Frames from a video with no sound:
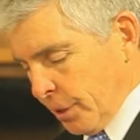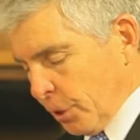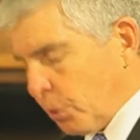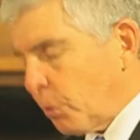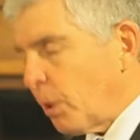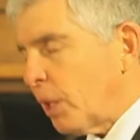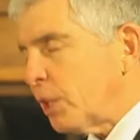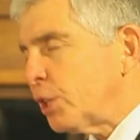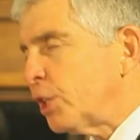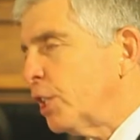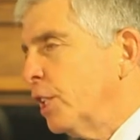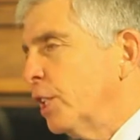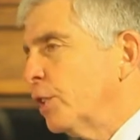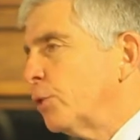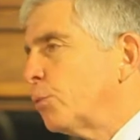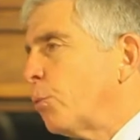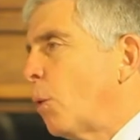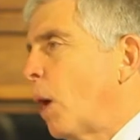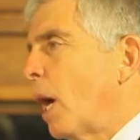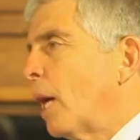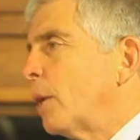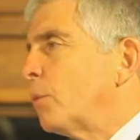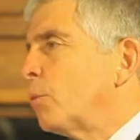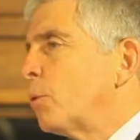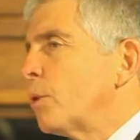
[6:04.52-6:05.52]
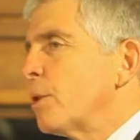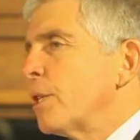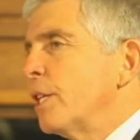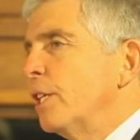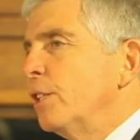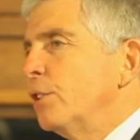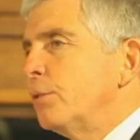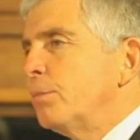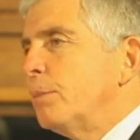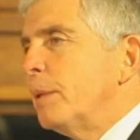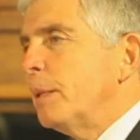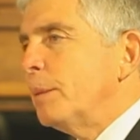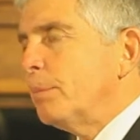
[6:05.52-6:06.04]
The question is, why were
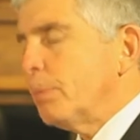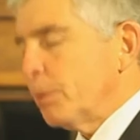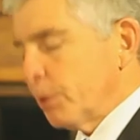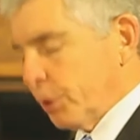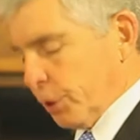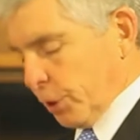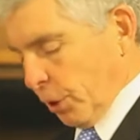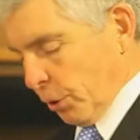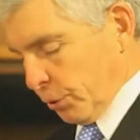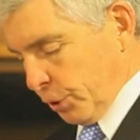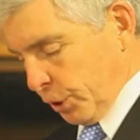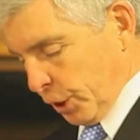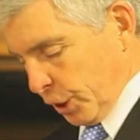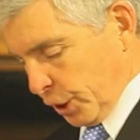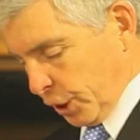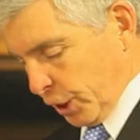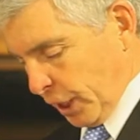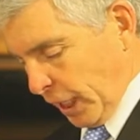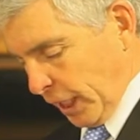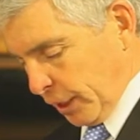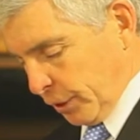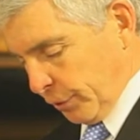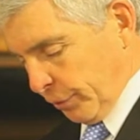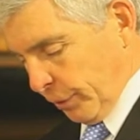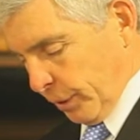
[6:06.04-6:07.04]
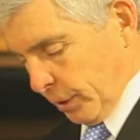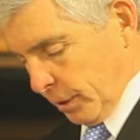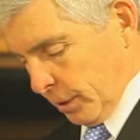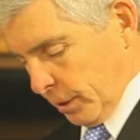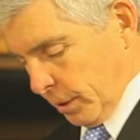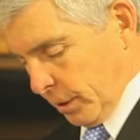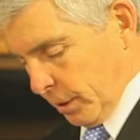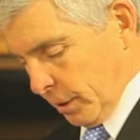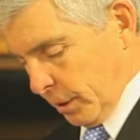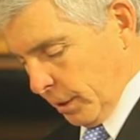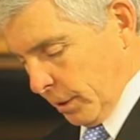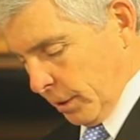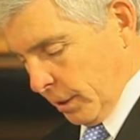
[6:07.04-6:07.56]
these people so successful?
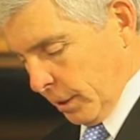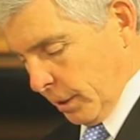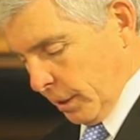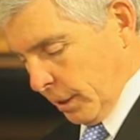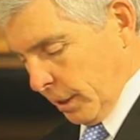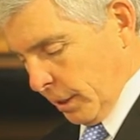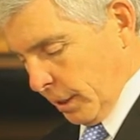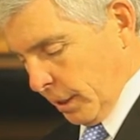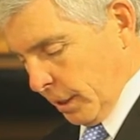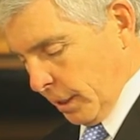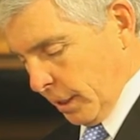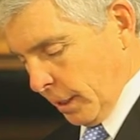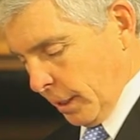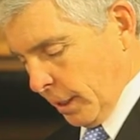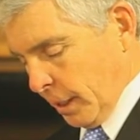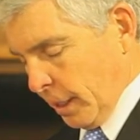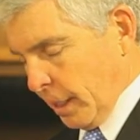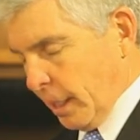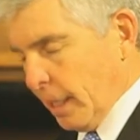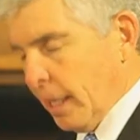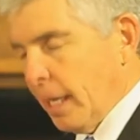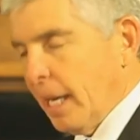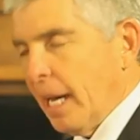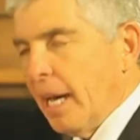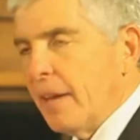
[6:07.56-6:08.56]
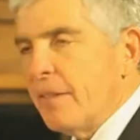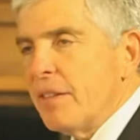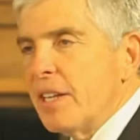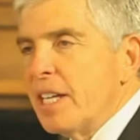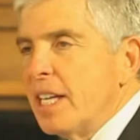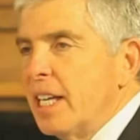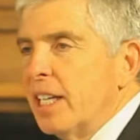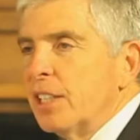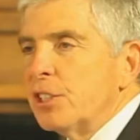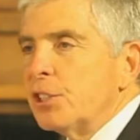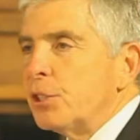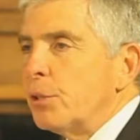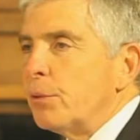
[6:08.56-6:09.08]
And
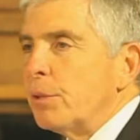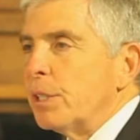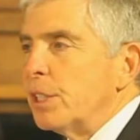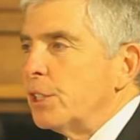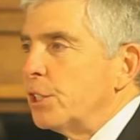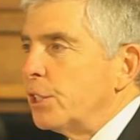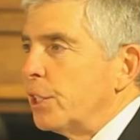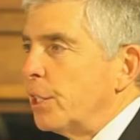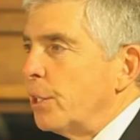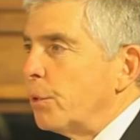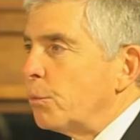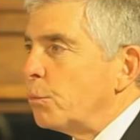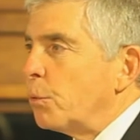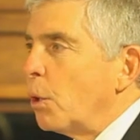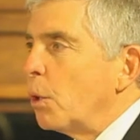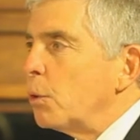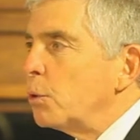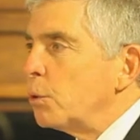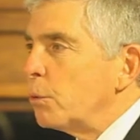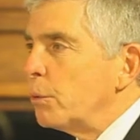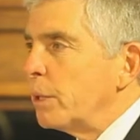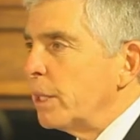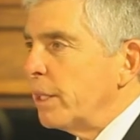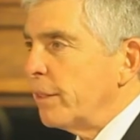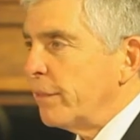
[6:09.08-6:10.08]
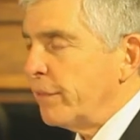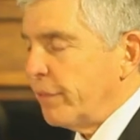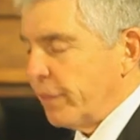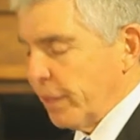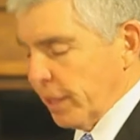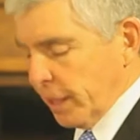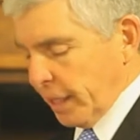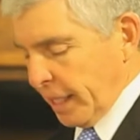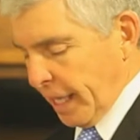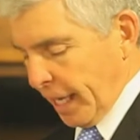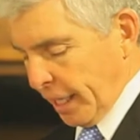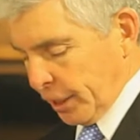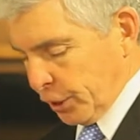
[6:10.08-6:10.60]
the answer is their Rotary
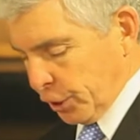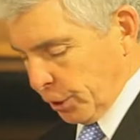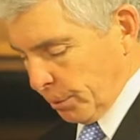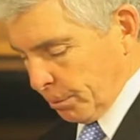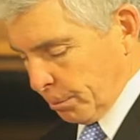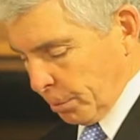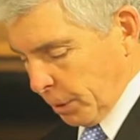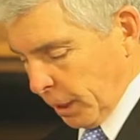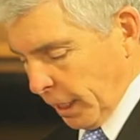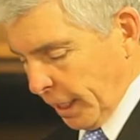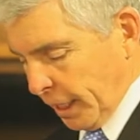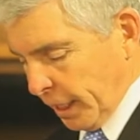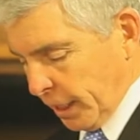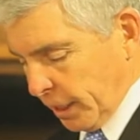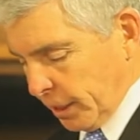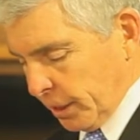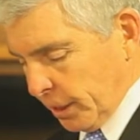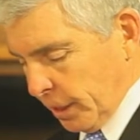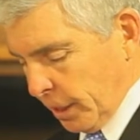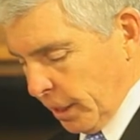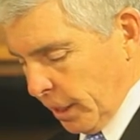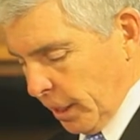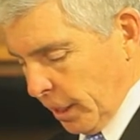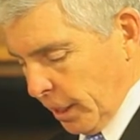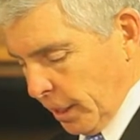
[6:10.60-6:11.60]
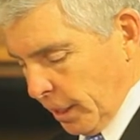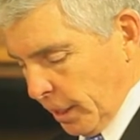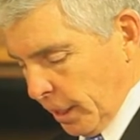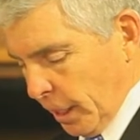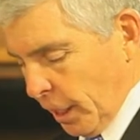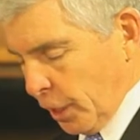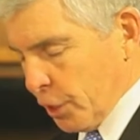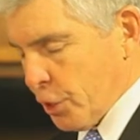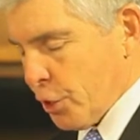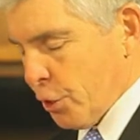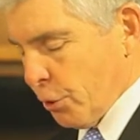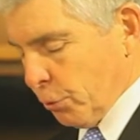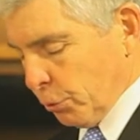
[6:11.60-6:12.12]
affiliation played
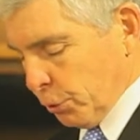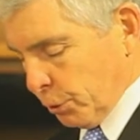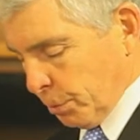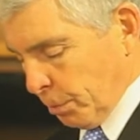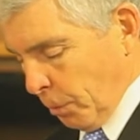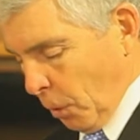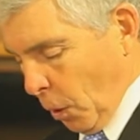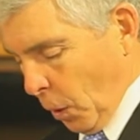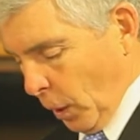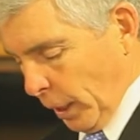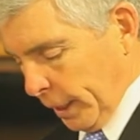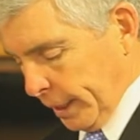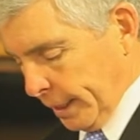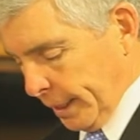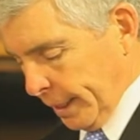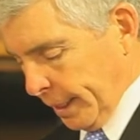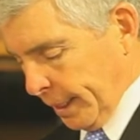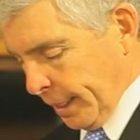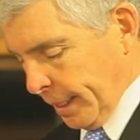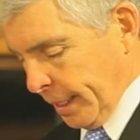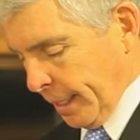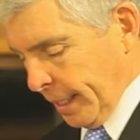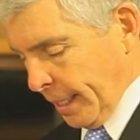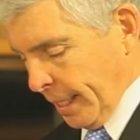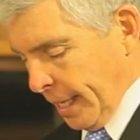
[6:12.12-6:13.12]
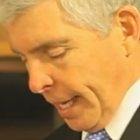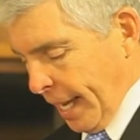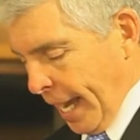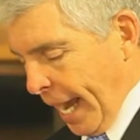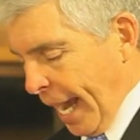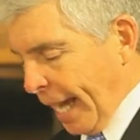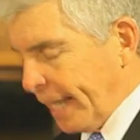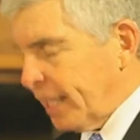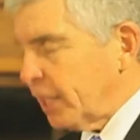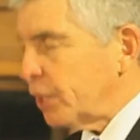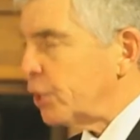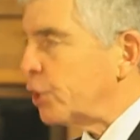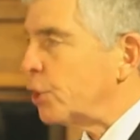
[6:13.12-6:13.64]
a huge part.
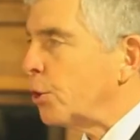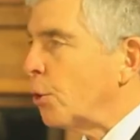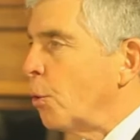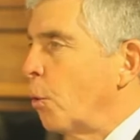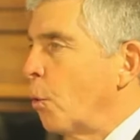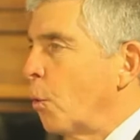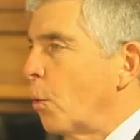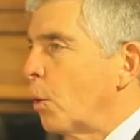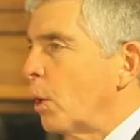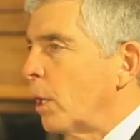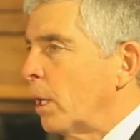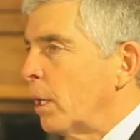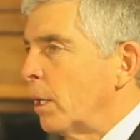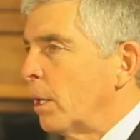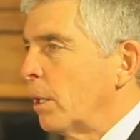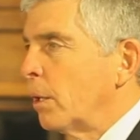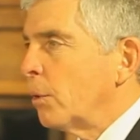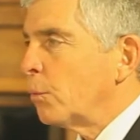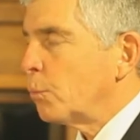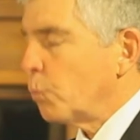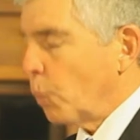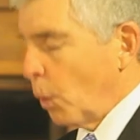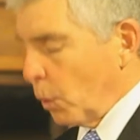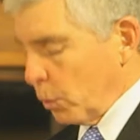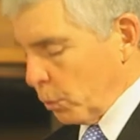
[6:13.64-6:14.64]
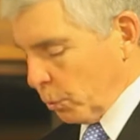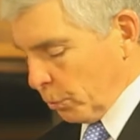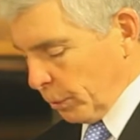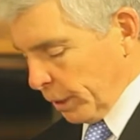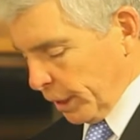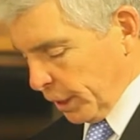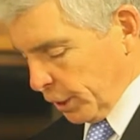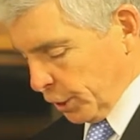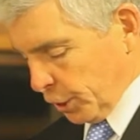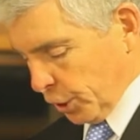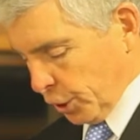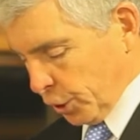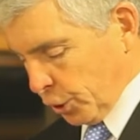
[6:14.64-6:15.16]
At its core,
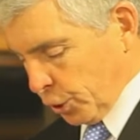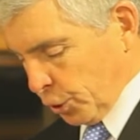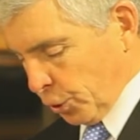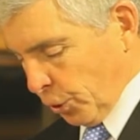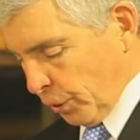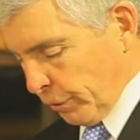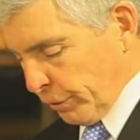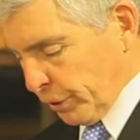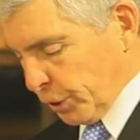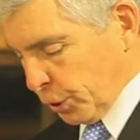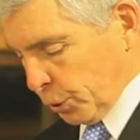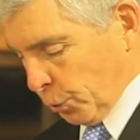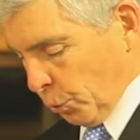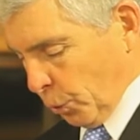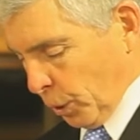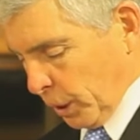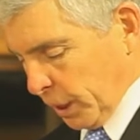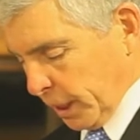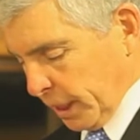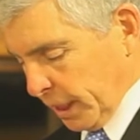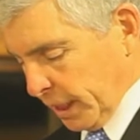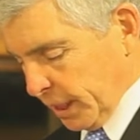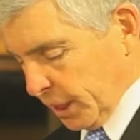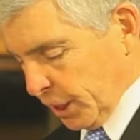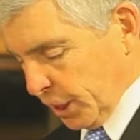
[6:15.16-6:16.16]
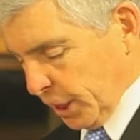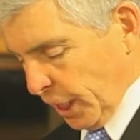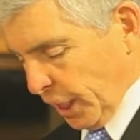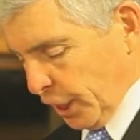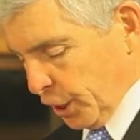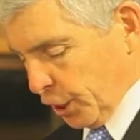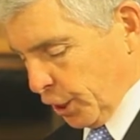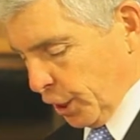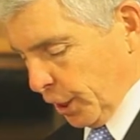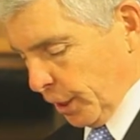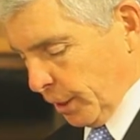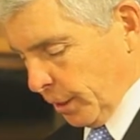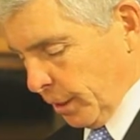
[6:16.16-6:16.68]
Rotary is a service
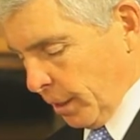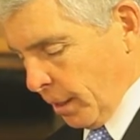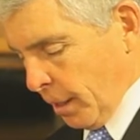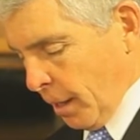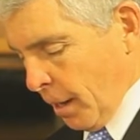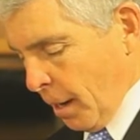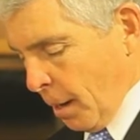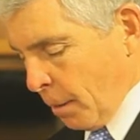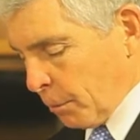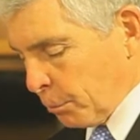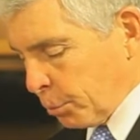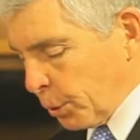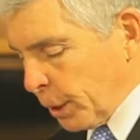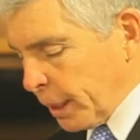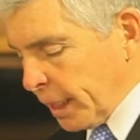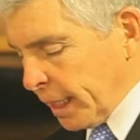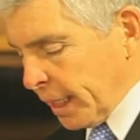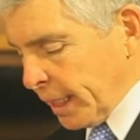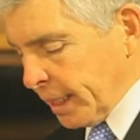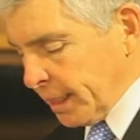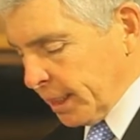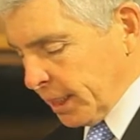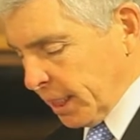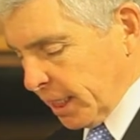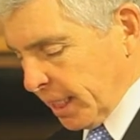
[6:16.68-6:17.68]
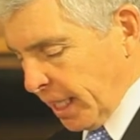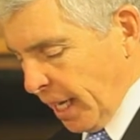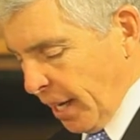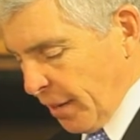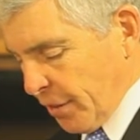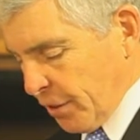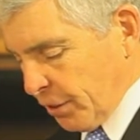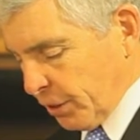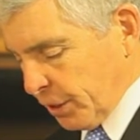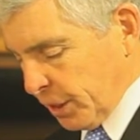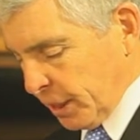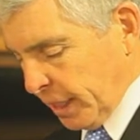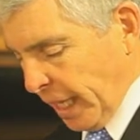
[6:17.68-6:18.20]
organization, bringing
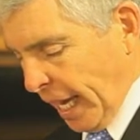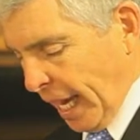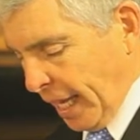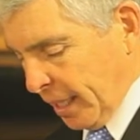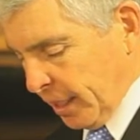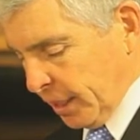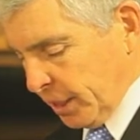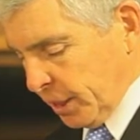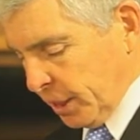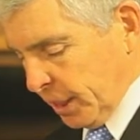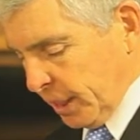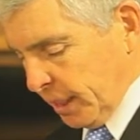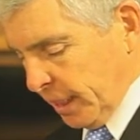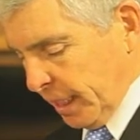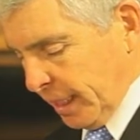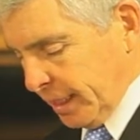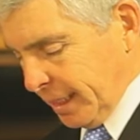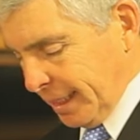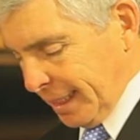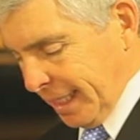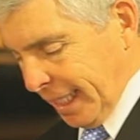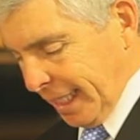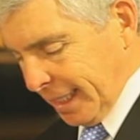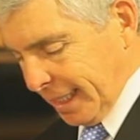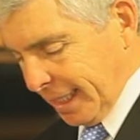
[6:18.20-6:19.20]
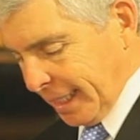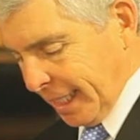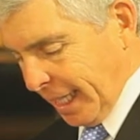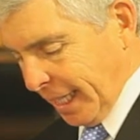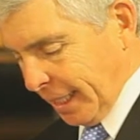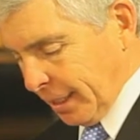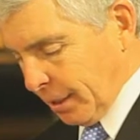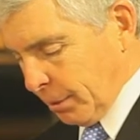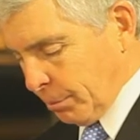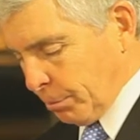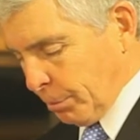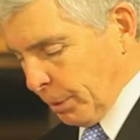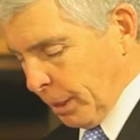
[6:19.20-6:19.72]
together talented and
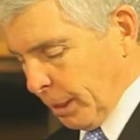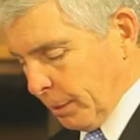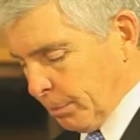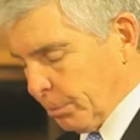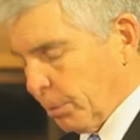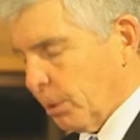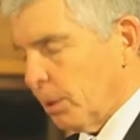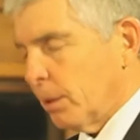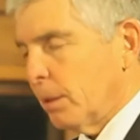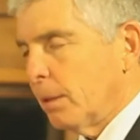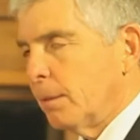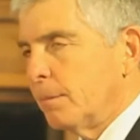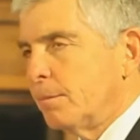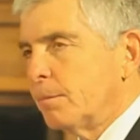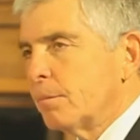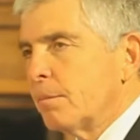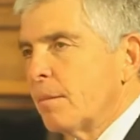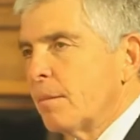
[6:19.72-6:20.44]
dedicated people